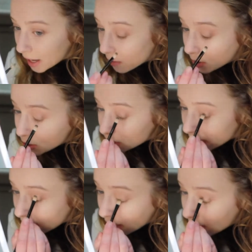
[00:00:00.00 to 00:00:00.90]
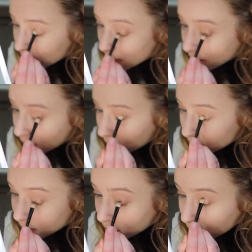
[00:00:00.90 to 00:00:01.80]
can't we just like
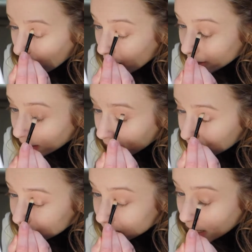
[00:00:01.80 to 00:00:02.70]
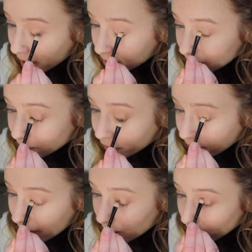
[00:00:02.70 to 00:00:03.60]
talk and discuss and
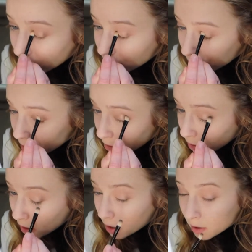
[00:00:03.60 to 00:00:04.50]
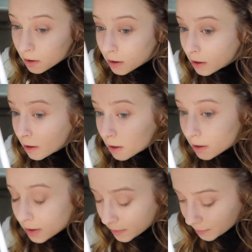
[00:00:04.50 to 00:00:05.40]
figure out what to do?
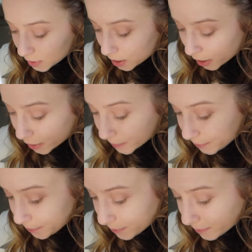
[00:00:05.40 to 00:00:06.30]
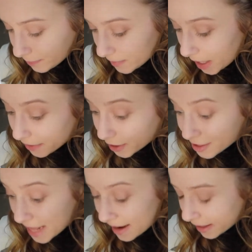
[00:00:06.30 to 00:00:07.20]
So
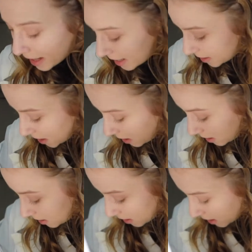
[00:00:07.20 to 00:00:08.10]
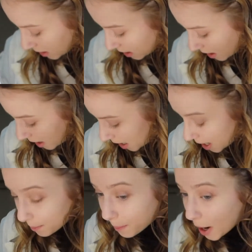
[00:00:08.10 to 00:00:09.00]
there's that class.
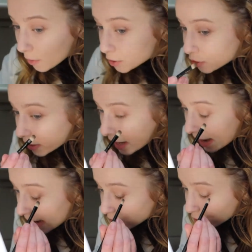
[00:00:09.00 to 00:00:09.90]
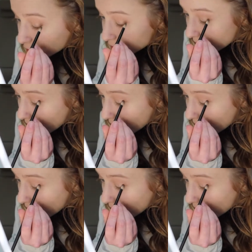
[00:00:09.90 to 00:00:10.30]
Um, poetry, I actually just